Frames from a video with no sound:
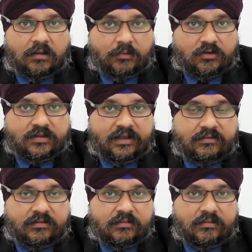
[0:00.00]

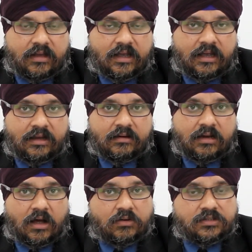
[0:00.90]
process and
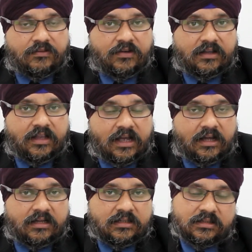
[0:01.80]
how severe they
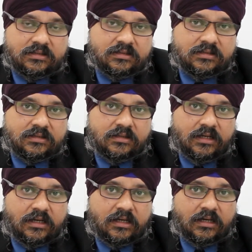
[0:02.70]
are,
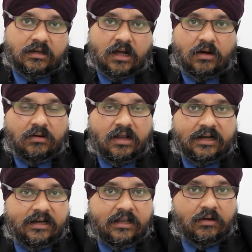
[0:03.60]
how
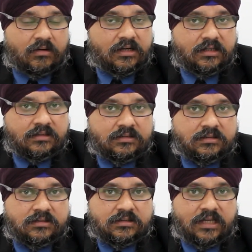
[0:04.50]
likely they occur,
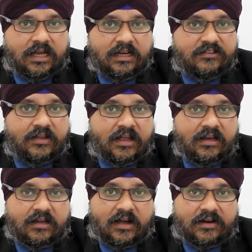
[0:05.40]
and is there
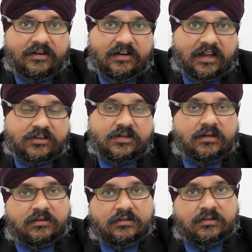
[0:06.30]
any current detection
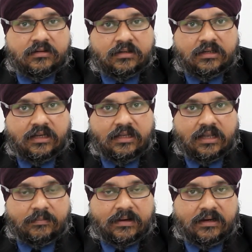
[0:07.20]
in
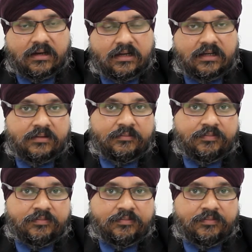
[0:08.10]
that particular